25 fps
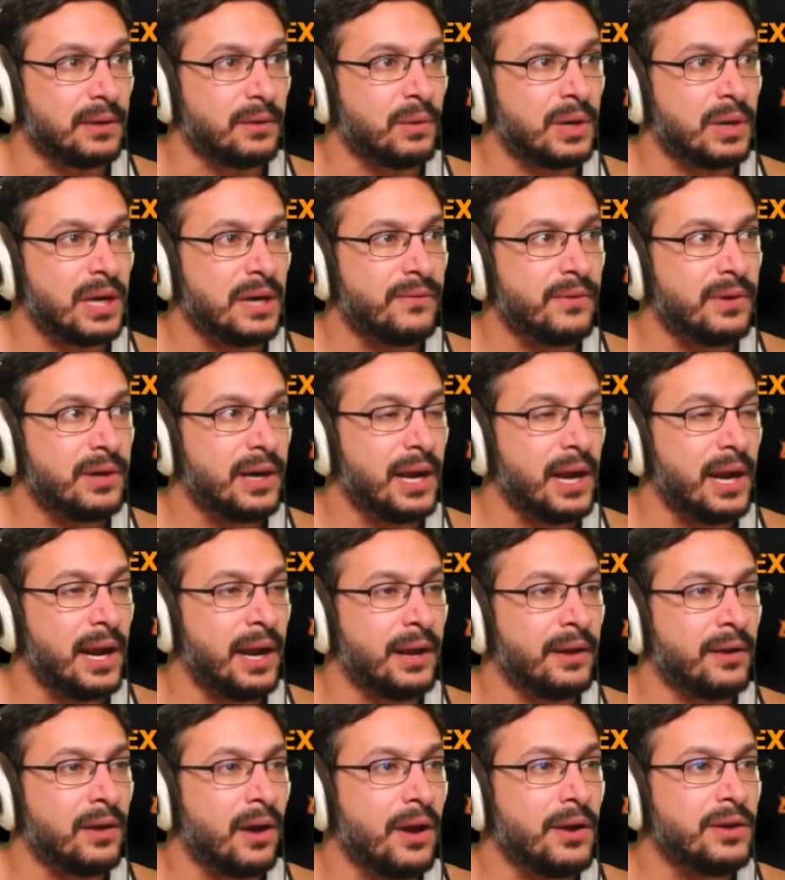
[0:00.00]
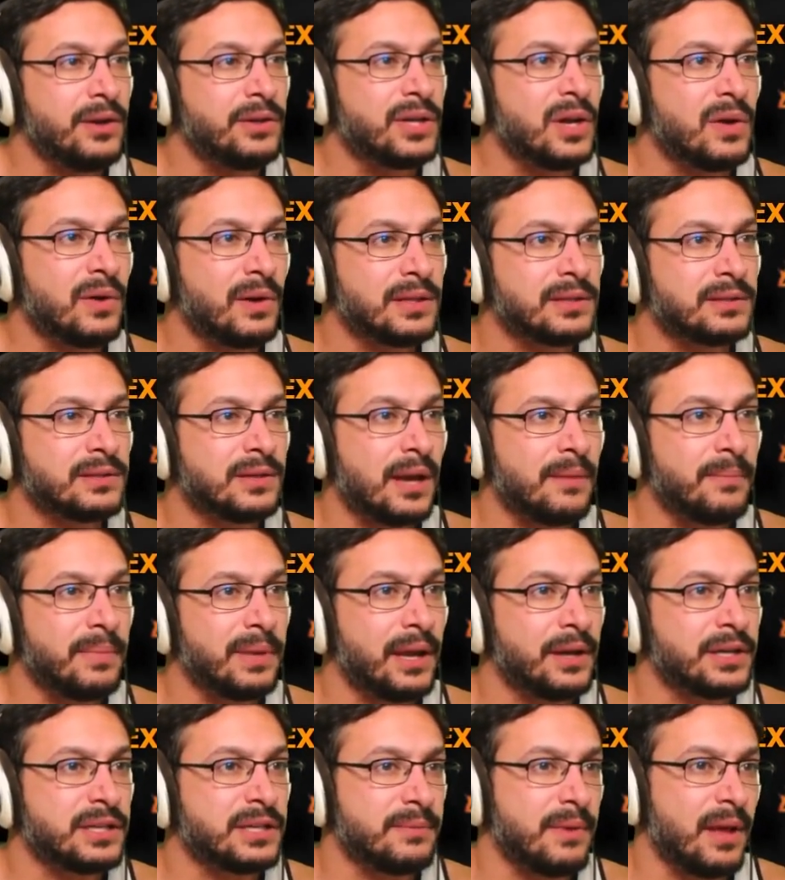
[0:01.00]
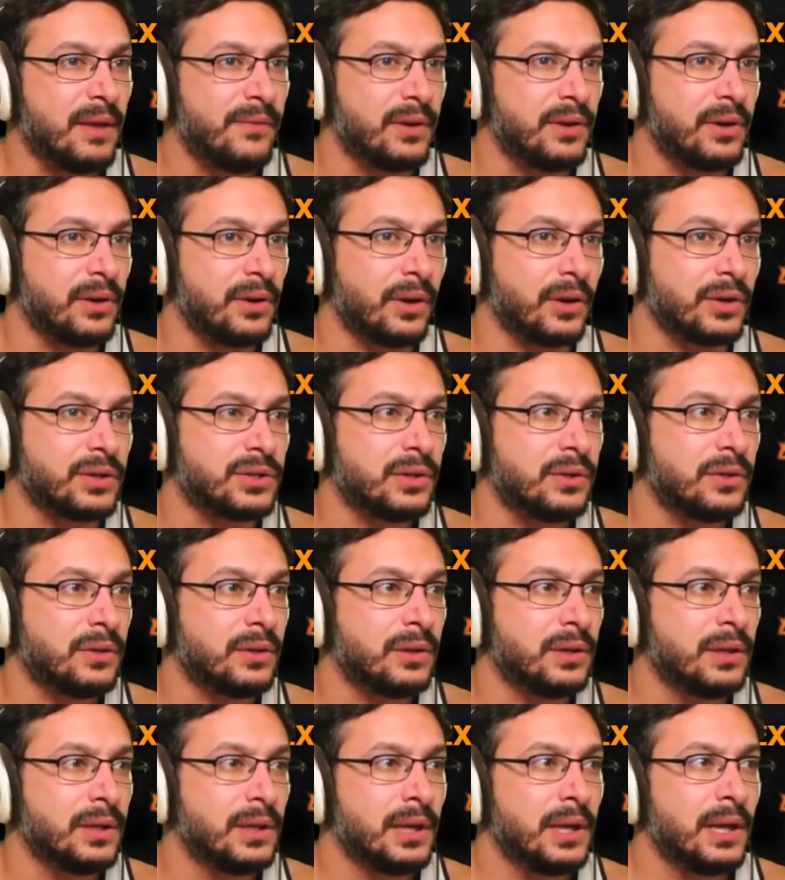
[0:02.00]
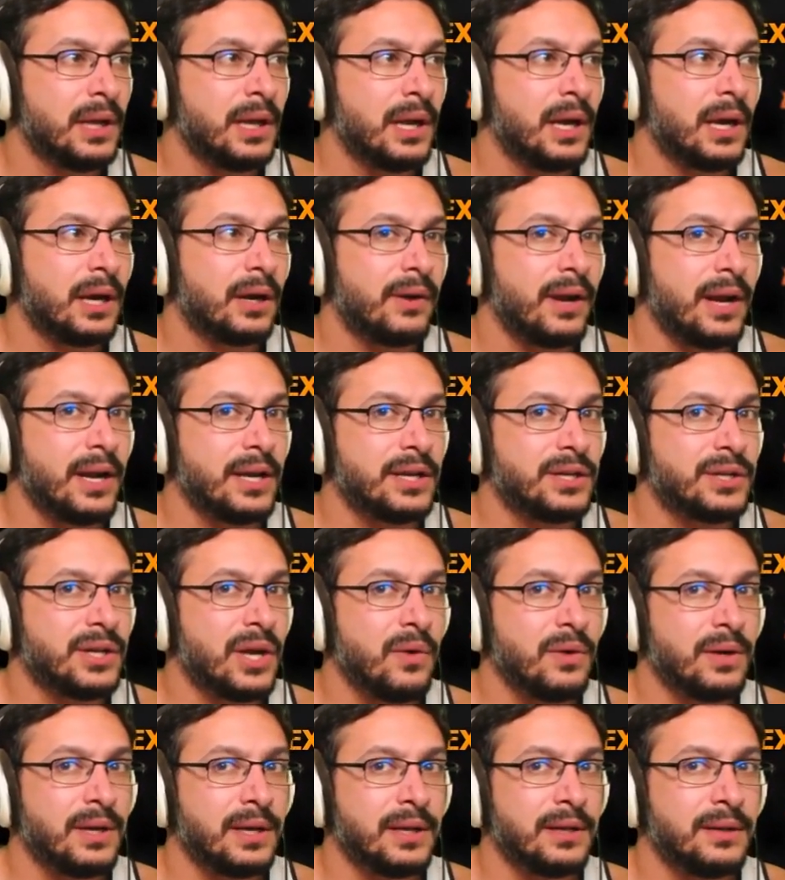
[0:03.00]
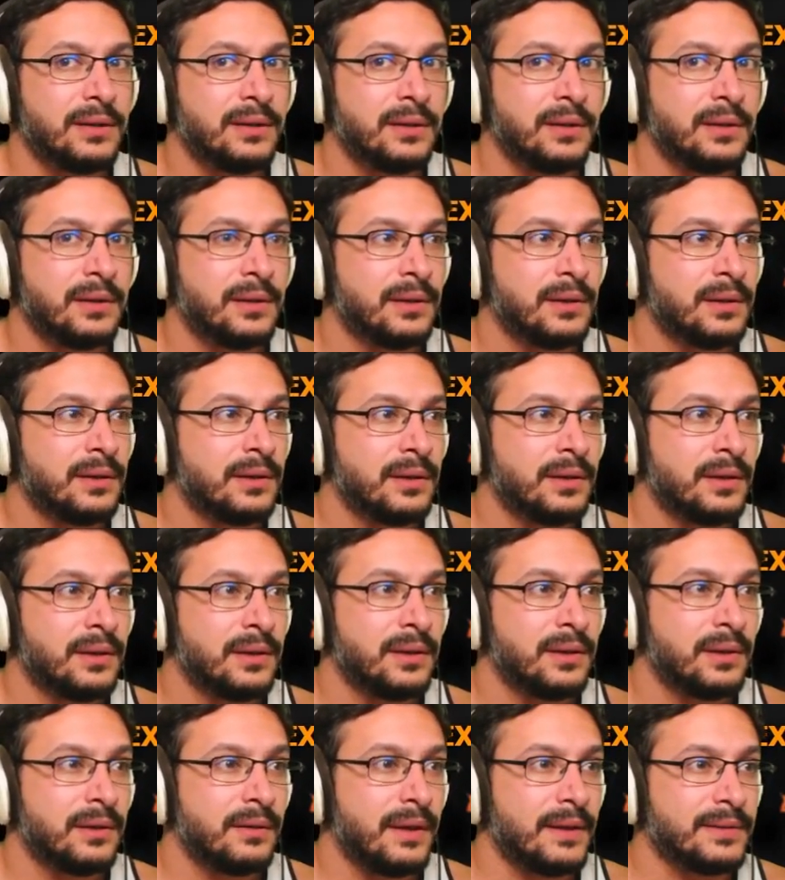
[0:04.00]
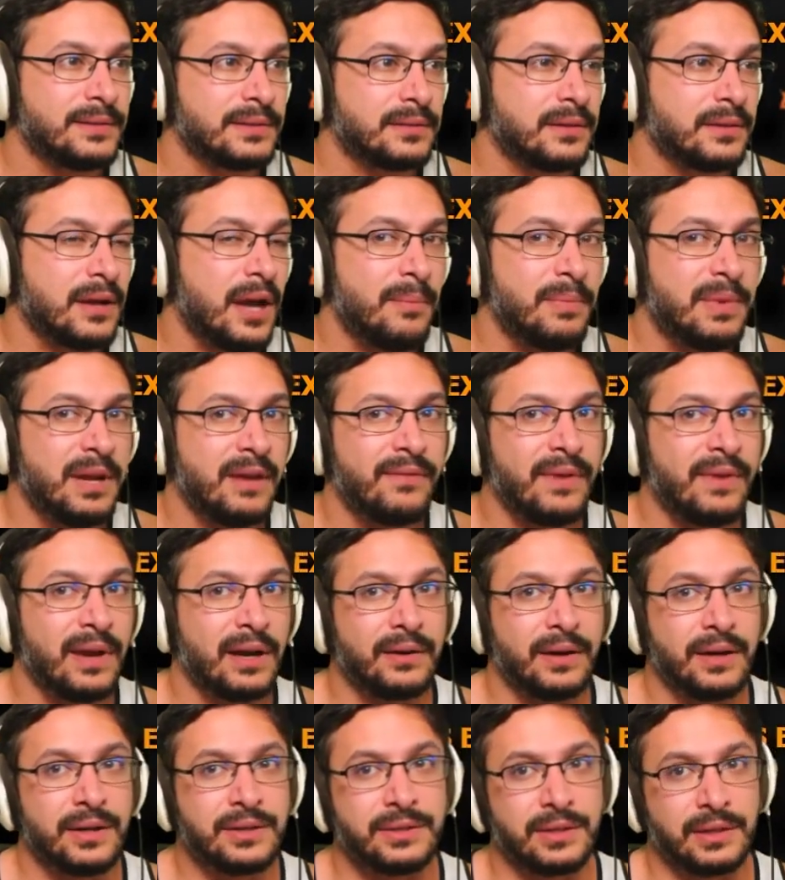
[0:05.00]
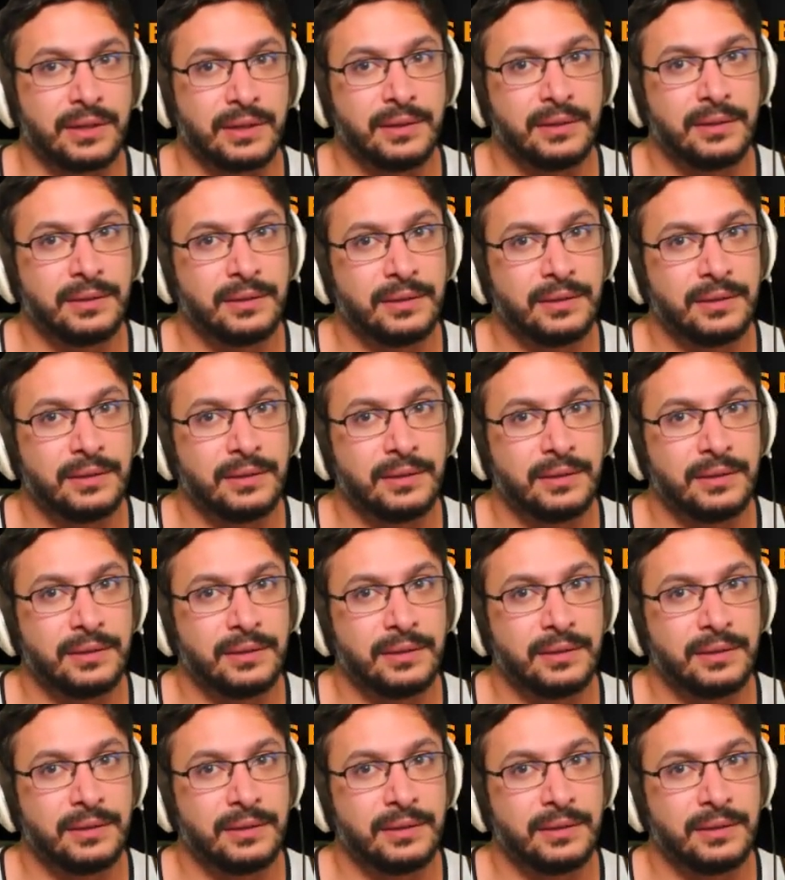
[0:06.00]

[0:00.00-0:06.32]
Whenever a non-token zombie enters the battlefield under your control, create a token. It's a copy of that creature.